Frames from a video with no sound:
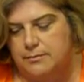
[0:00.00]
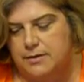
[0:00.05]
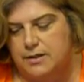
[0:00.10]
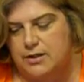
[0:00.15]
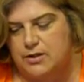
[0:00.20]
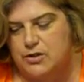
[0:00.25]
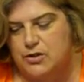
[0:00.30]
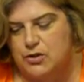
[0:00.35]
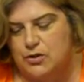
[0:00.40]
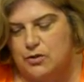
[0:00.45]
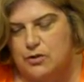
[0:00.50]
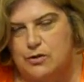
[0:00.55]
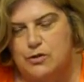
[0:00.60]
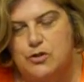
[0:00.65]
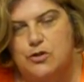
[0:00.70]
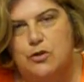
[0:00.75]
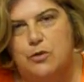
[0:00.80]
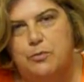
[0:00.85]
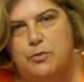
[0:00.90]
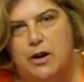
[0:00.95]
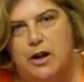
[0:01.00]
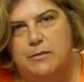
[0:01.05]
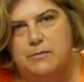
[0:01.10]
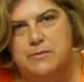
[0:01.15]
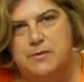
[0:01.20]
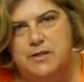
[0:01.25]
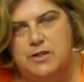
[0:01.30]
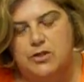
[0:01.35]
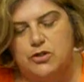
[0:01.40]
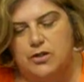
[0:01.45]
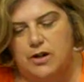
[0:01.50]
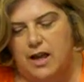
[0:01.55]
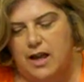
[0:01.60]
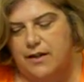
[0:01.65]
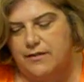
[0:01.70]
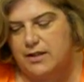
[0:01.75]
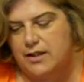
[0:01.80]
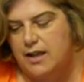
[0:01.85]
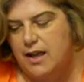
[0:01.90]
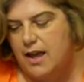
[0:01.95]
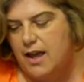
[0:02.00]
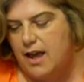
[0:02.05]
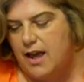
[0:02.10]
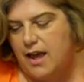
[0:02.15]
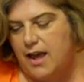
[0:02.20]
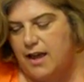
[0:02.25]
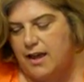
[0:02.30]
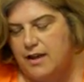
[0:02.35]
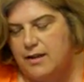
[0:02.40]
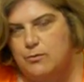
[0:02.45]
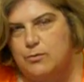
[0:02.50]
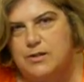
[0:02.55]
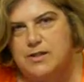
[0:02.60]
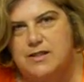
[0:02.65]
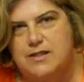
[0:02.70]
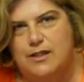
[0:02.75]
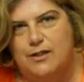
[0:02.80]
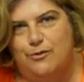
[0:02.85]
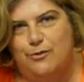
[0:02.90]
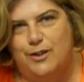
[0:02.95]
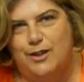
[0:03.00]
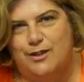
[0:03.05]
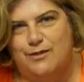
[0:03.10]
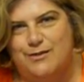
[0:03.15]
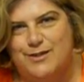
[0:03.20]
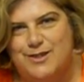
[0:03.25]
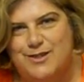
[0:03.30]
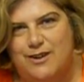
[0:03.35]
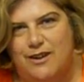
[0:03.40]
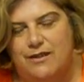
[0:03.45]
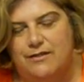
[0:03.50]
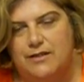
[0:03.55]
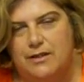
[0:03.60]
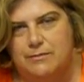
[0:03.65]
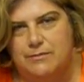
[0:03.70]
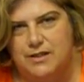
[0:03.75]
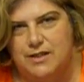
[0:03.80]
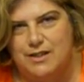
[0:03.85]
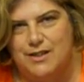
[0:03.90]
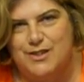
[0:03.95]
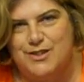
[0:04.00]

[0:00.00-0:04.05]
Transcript: concerns or problems that you're having, and we'll see if we can resolve them.